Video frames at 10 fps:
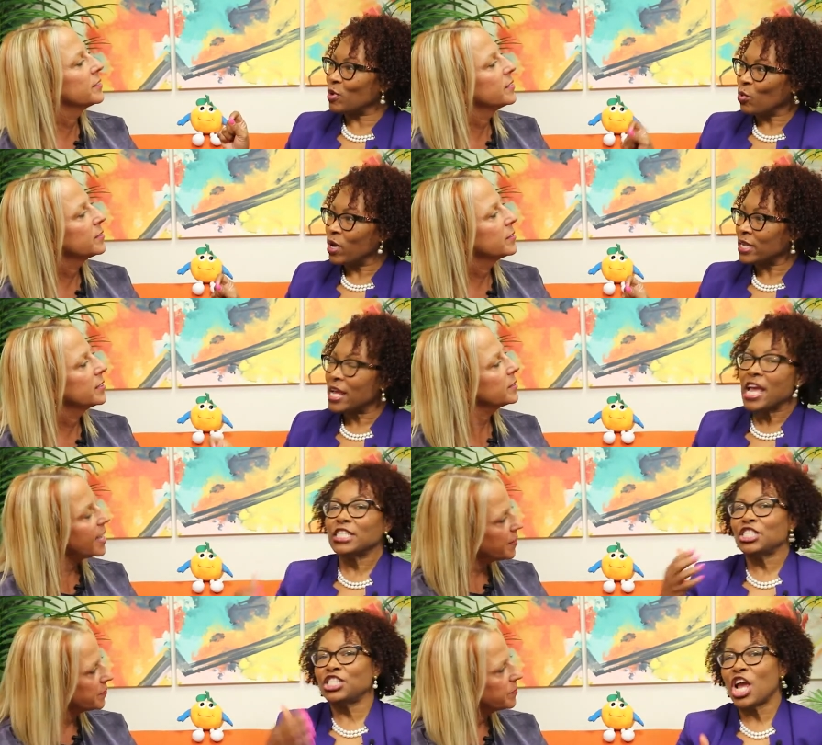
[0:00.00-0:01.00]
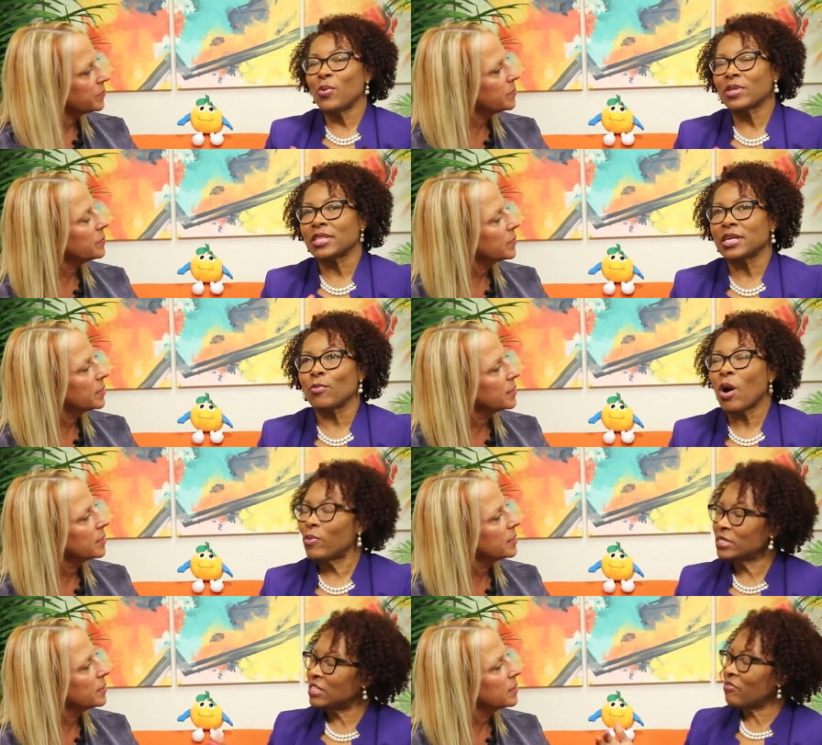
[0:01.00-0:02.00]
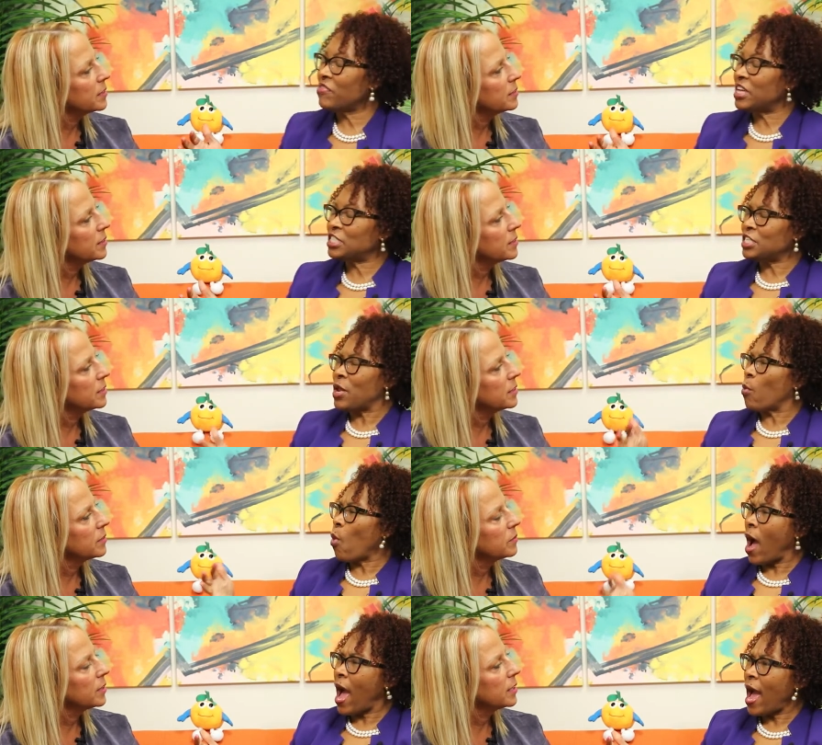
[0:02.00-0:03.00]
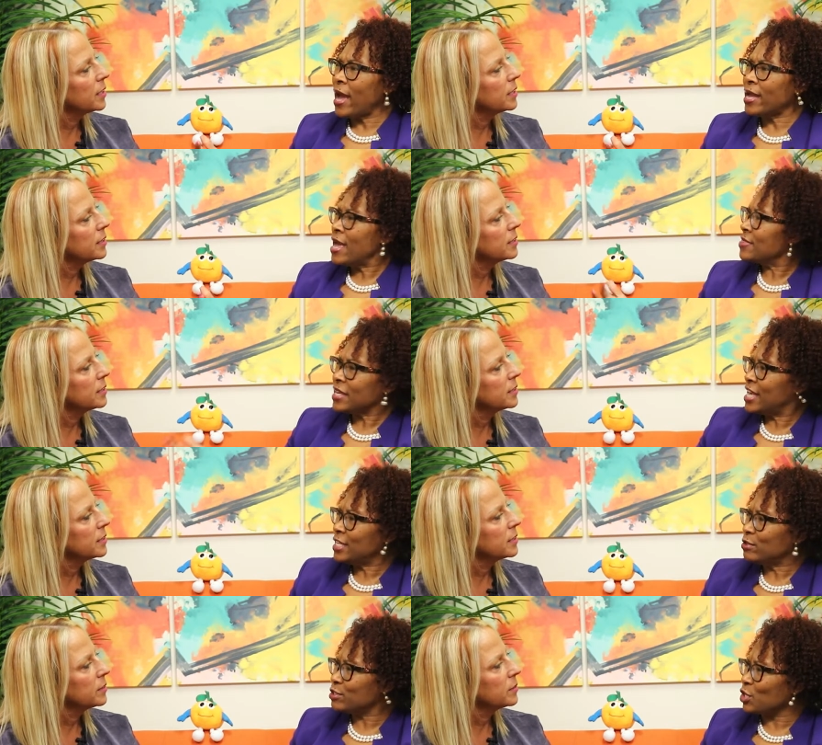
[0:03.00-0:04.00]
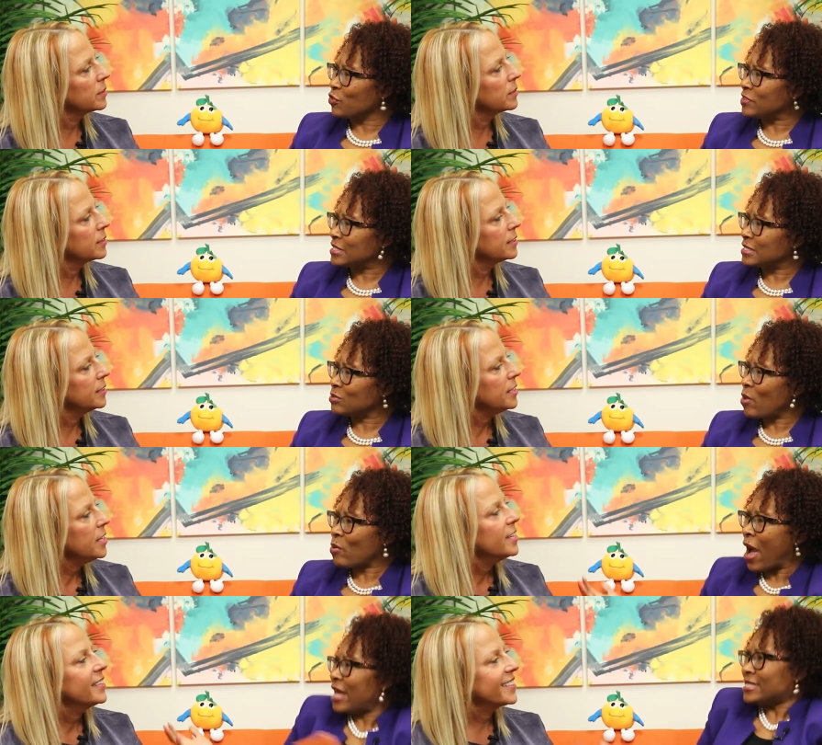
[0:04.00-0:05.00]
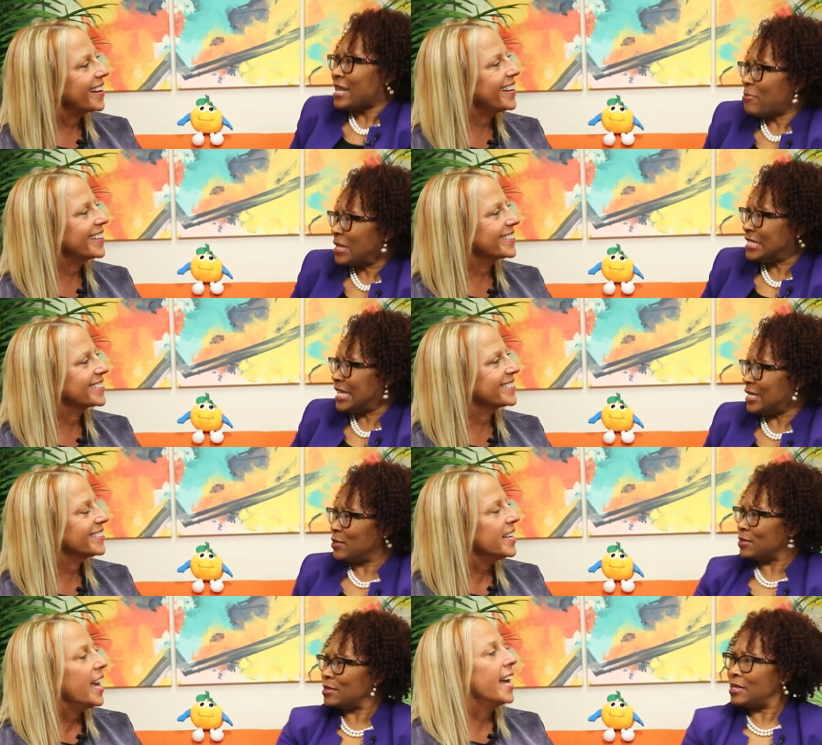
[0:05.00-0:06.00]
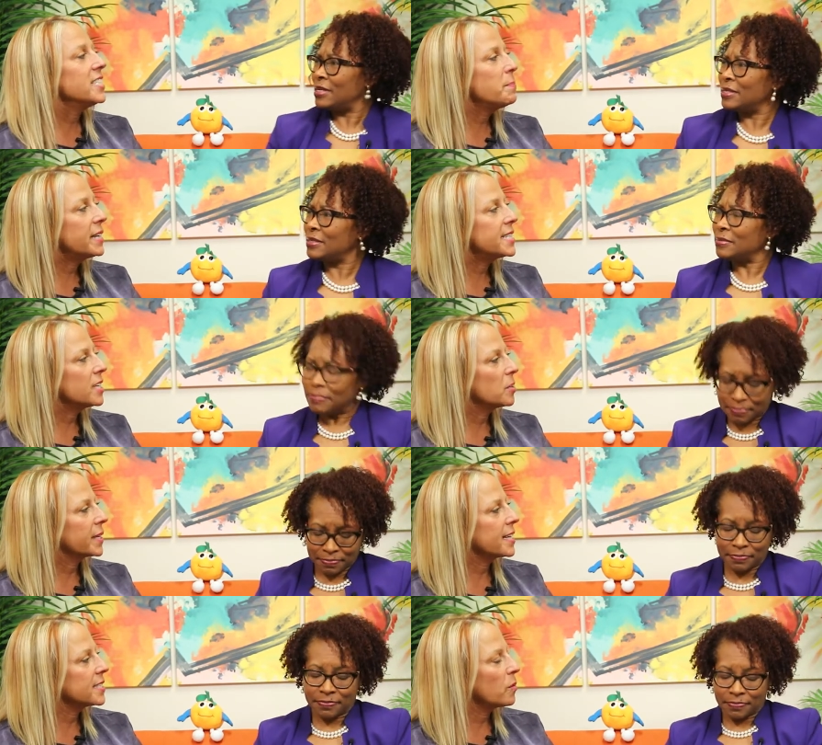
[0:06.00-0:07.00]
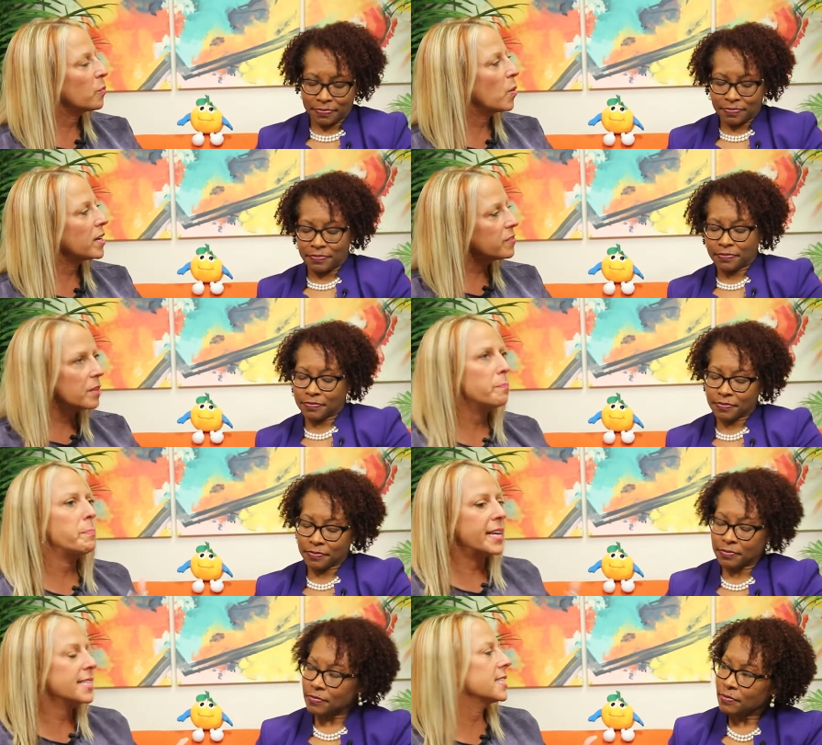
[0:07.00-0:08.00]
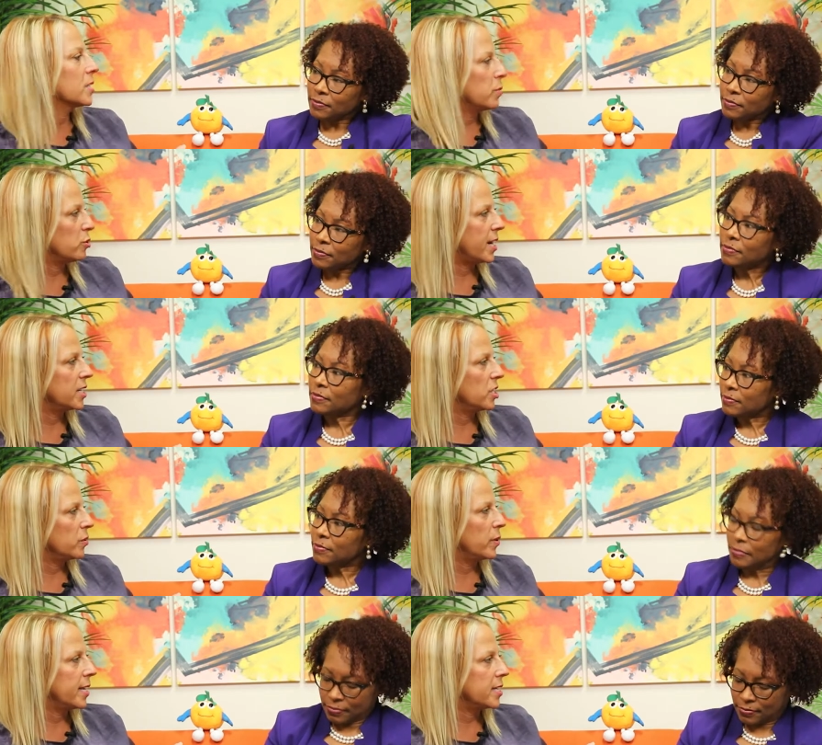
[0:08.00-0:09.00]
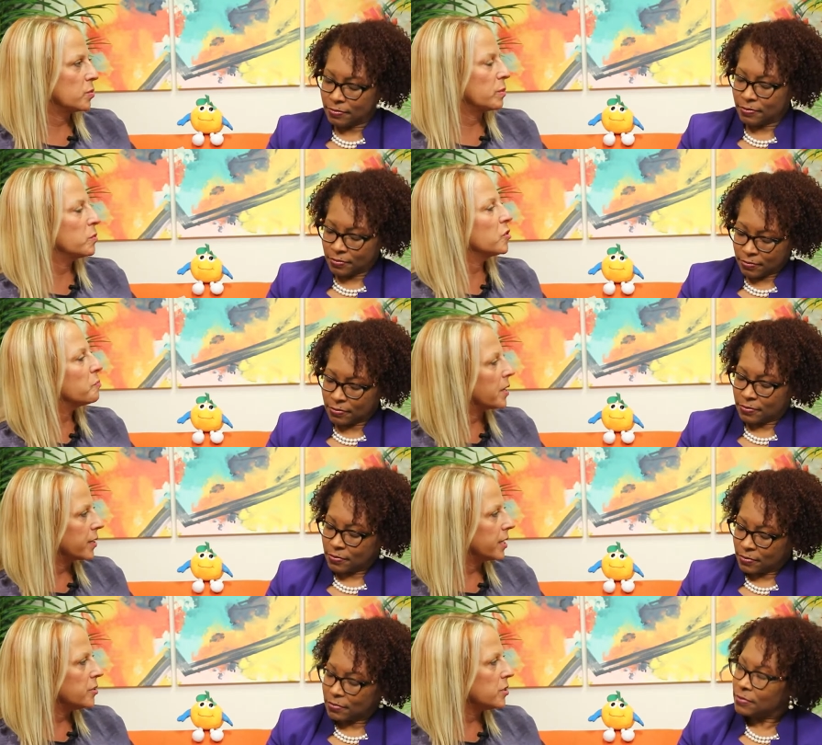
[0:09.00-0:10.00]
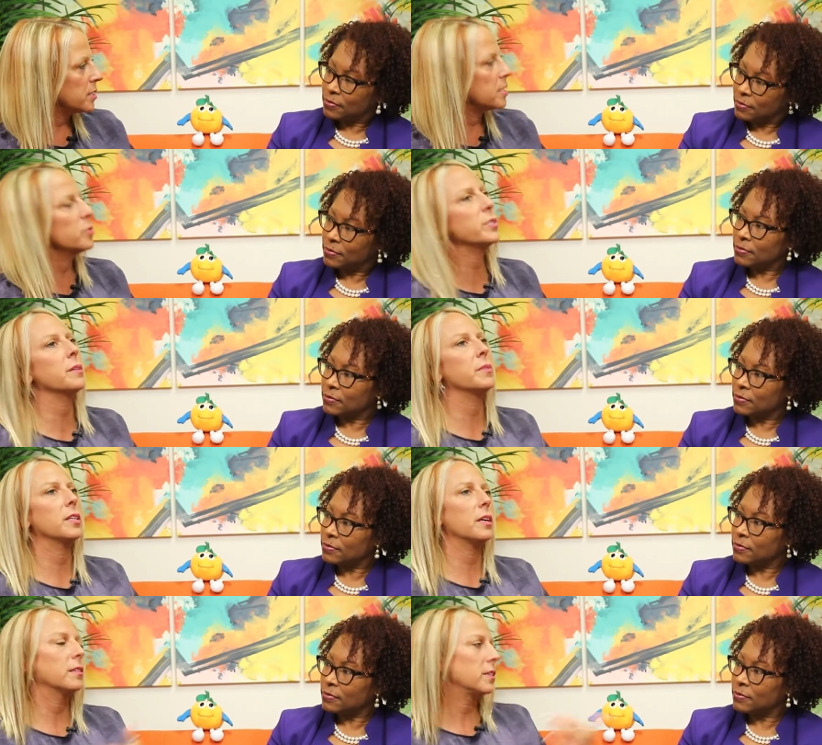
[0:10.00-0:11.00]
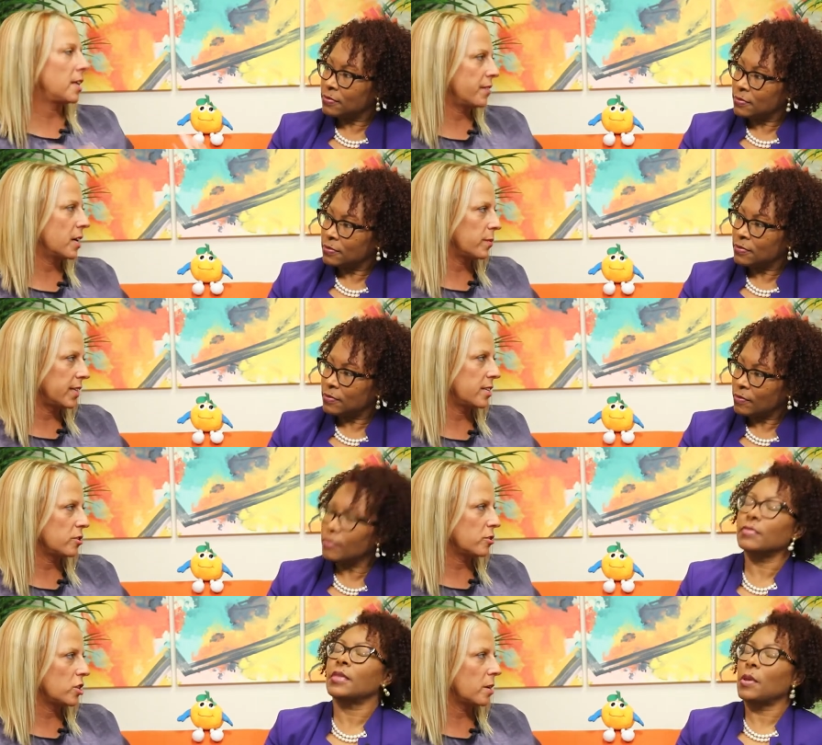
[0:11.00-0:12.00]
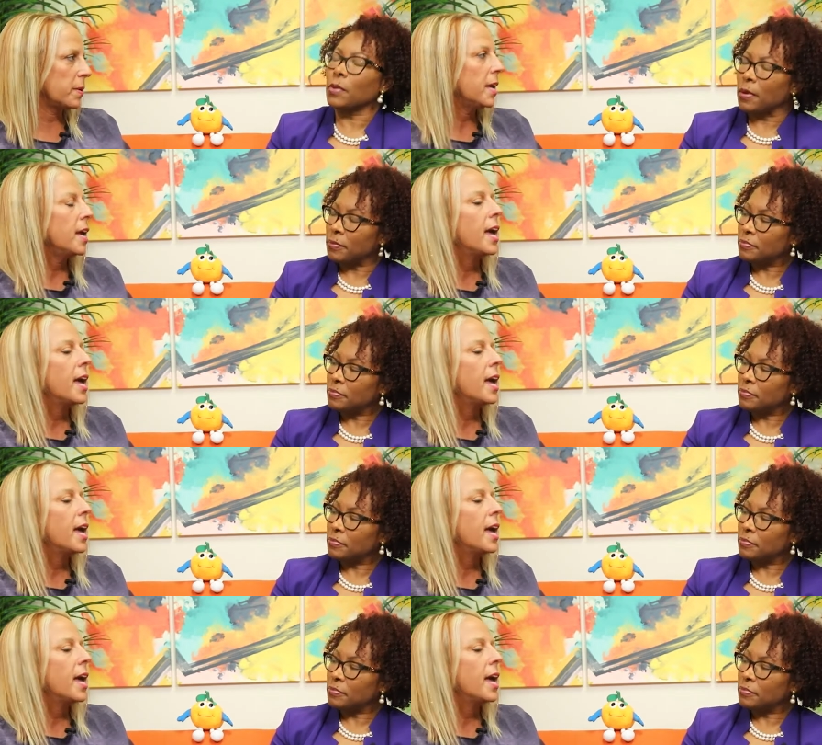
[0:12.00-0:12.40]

Speaker 1: on one. Yeah. Share
Speaker 2: with them what was the vision and why the kennel services? Why is that yeah. a big deal? It's a big deal because one of the biggest things we try and do is remove barriers to someone leaving a relationship. Okay.